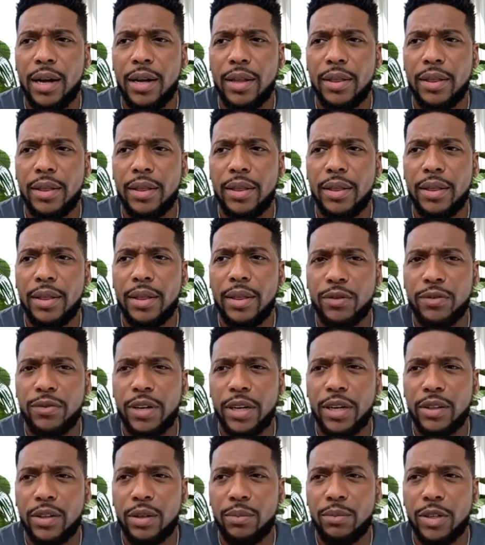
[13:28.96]
then it would
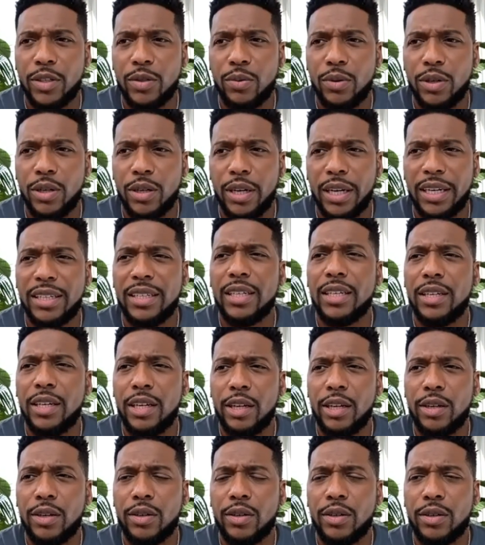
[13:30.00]
affect them as well. I did
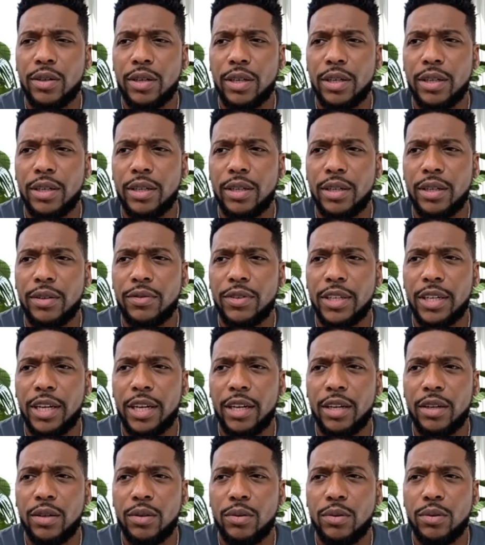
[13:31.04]
hear of a
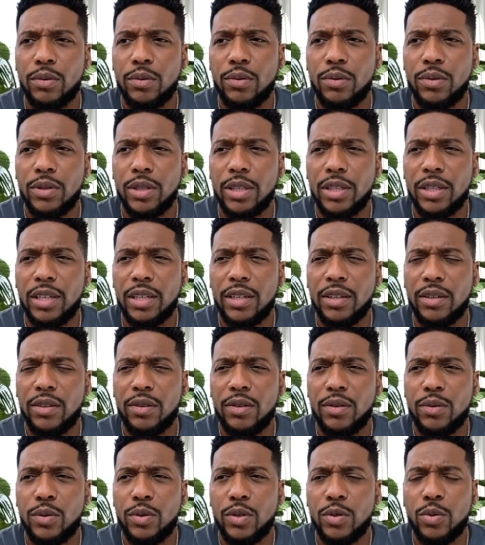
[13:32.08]
lady who
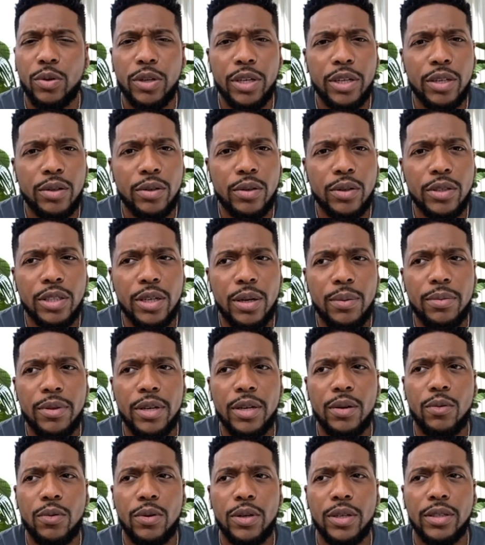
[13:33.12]
through Twitter or
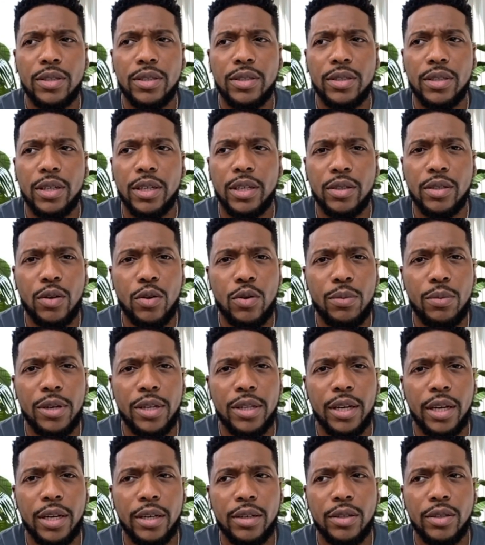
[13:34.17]
something once told me
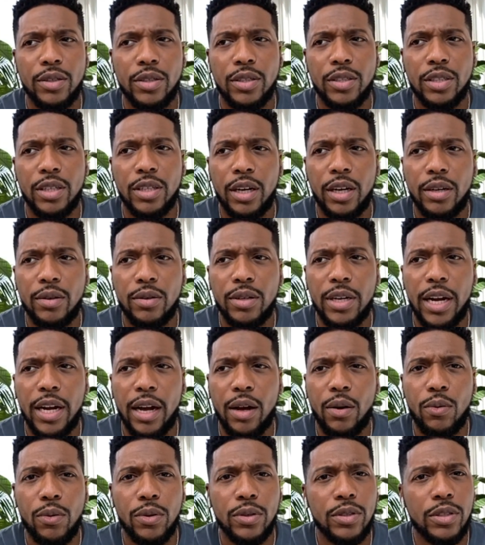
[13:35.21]
that her son
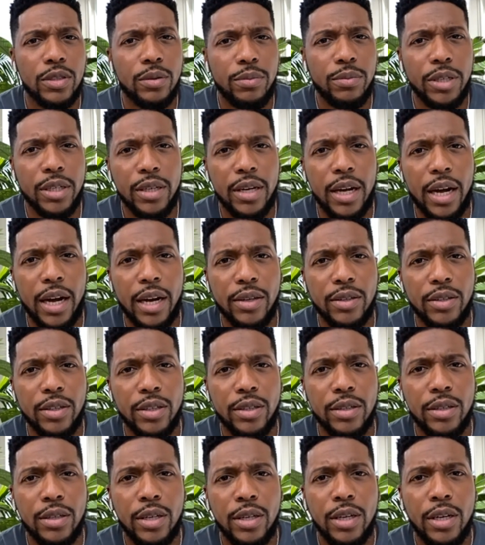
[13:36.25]
now wants to be a
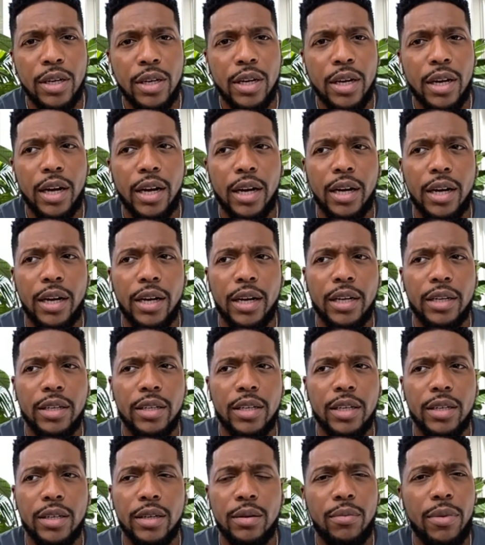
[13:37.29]
doctor and
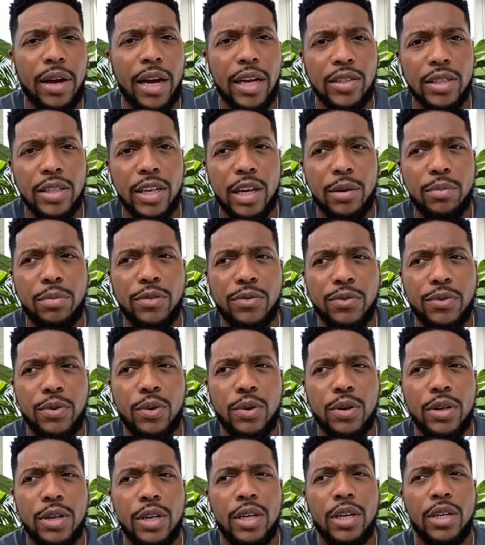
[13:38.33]
didn't imagine that
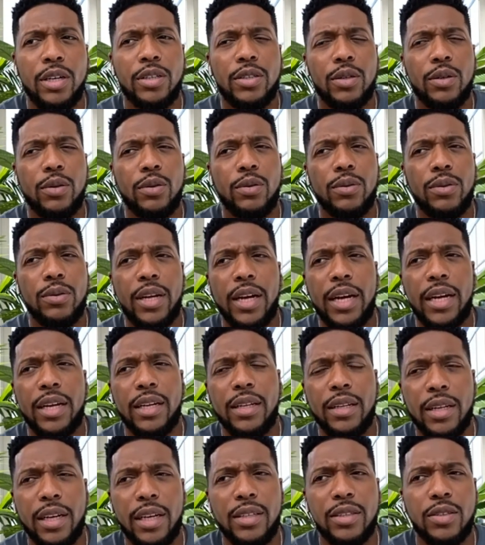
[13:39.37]
before. So
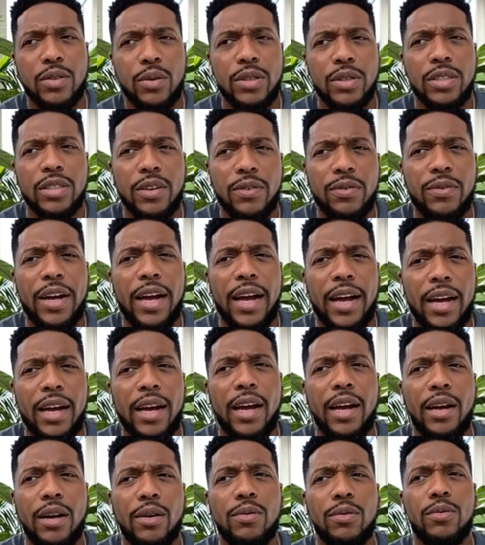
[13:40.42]
mm-hmm. that sort of stuff,
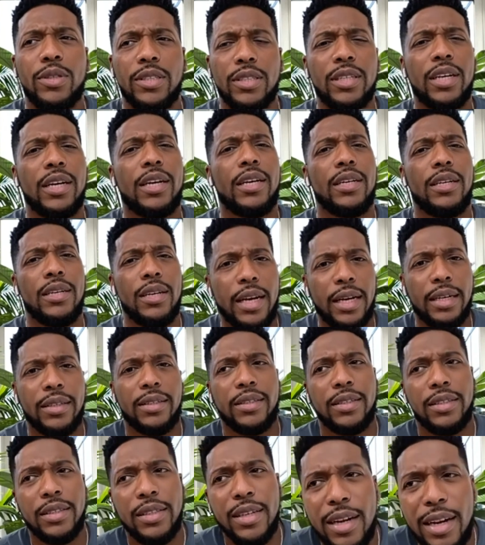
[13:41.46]
I would say
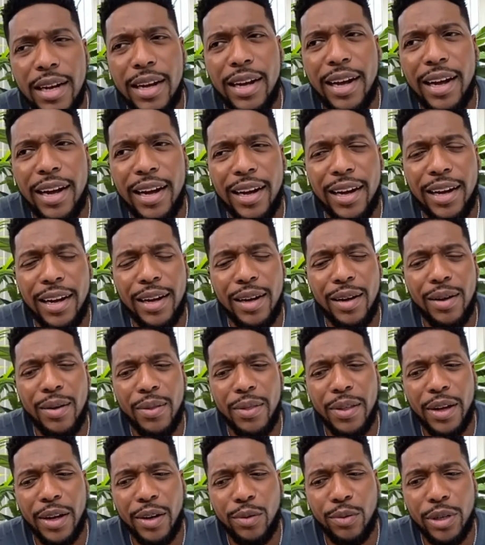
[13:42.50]
yes,
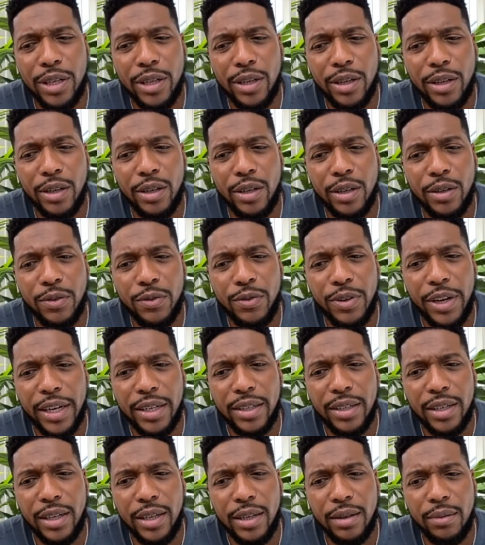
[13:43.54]
that we are
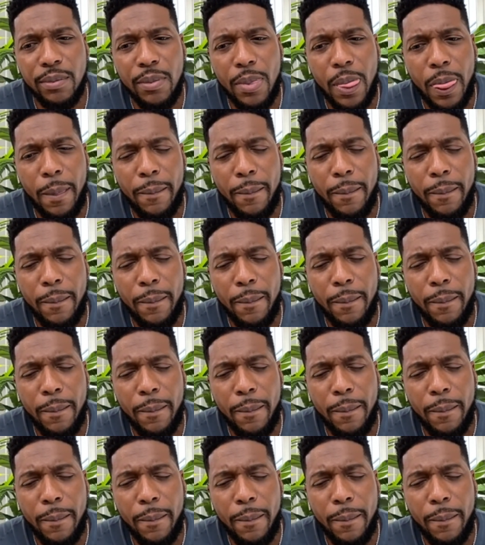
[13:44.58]
affecting